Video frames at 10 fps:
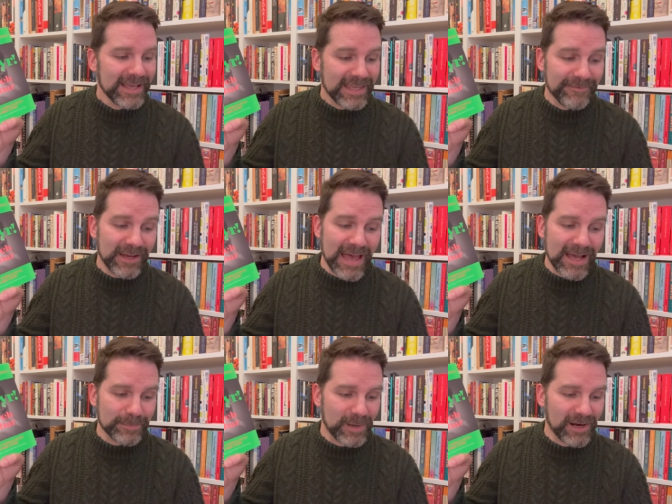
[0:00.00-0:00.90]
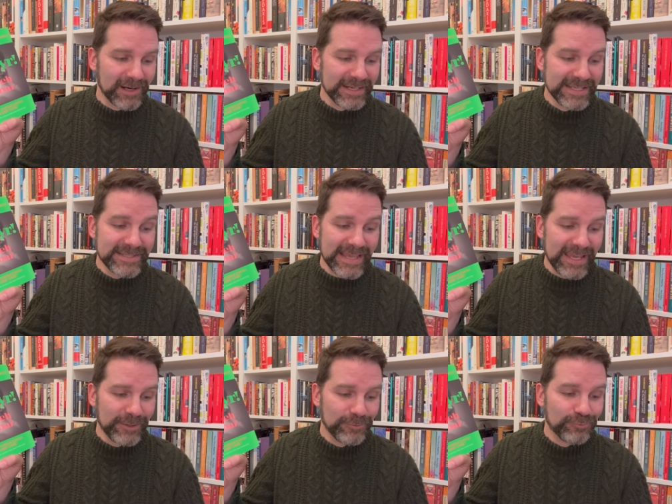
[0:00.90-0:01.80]
Kaveh Akbar is
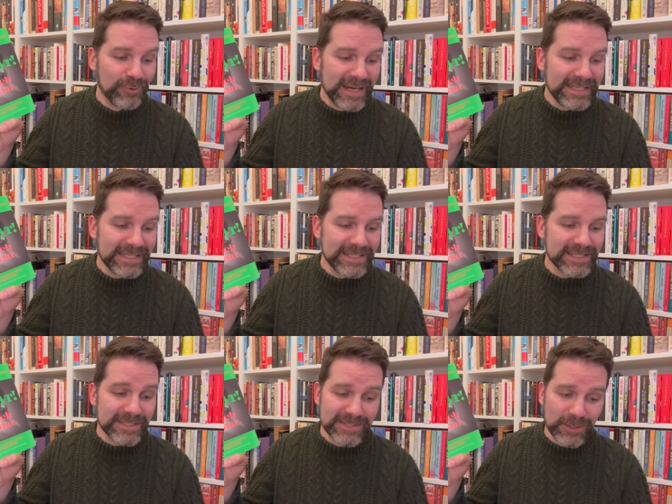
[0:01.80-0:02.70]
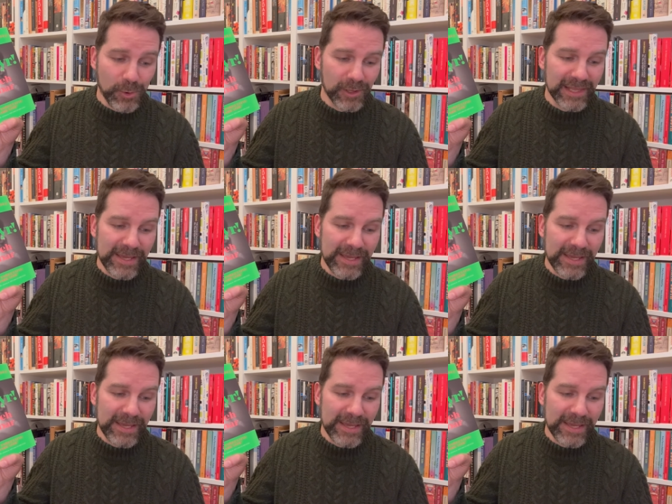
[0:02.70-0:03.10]
a radiant soul,